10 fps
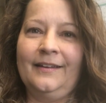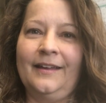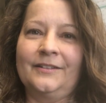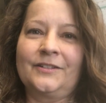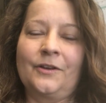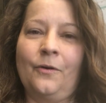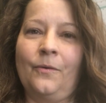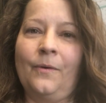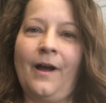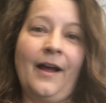And
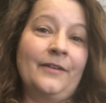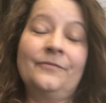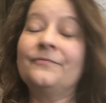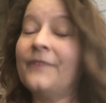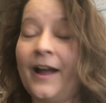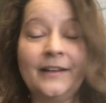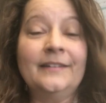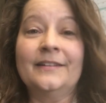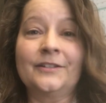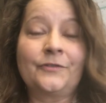so I
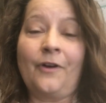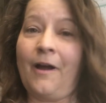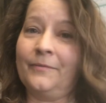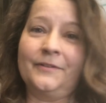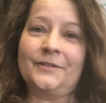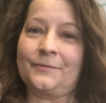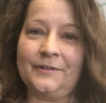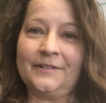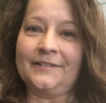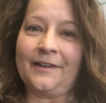find this, for obvious
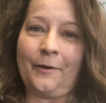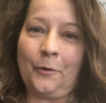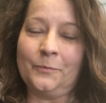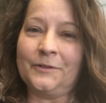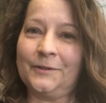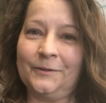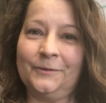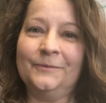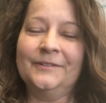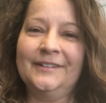reasons, I hope to
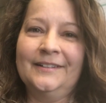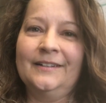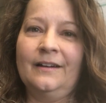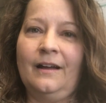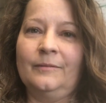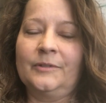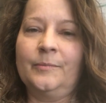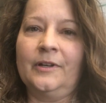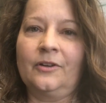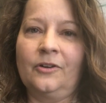you, to
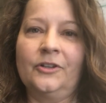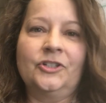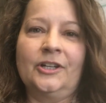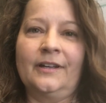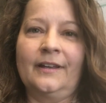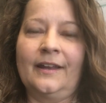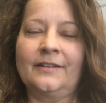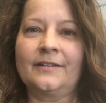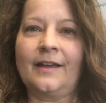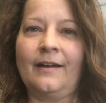be encouraging. And
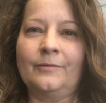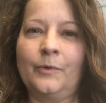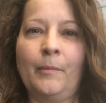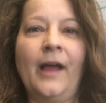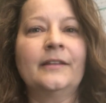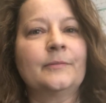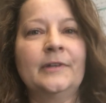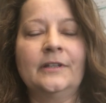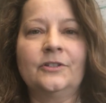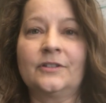it reminds
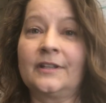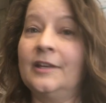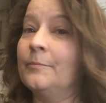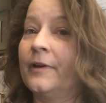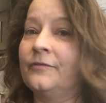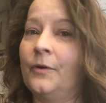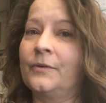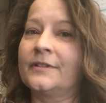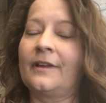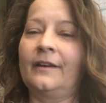me to just keep my
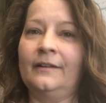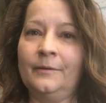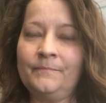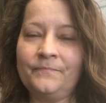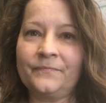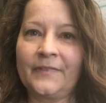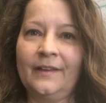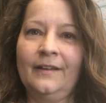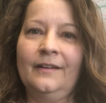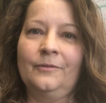focus on him,
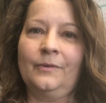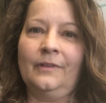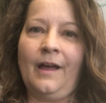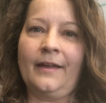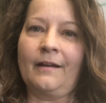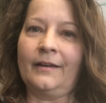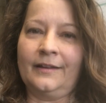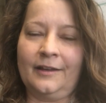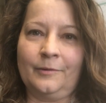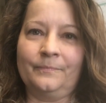relying on
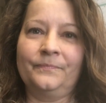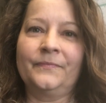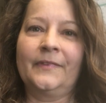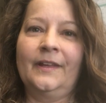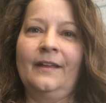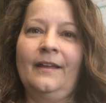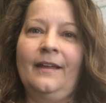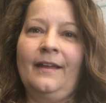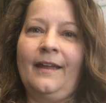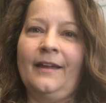him,
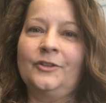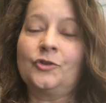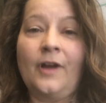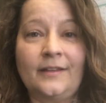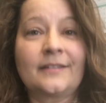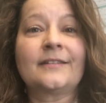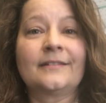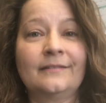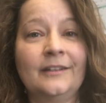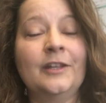and
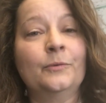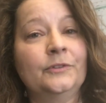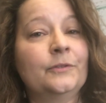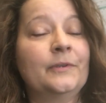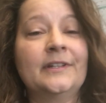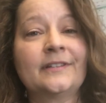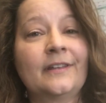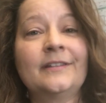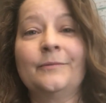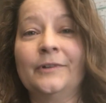trust that he will do what he
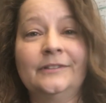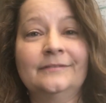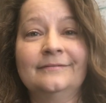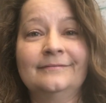says he will.